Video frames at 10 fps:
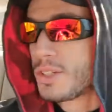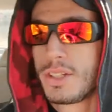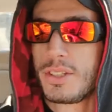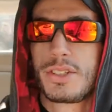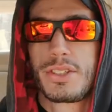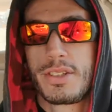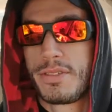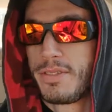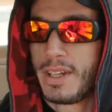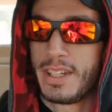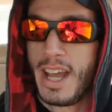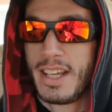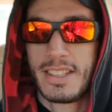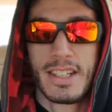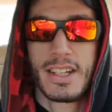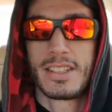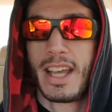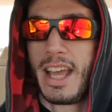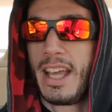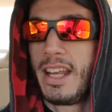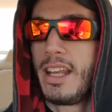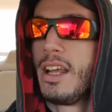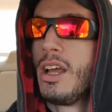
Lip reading: which is fantastic because I hate it.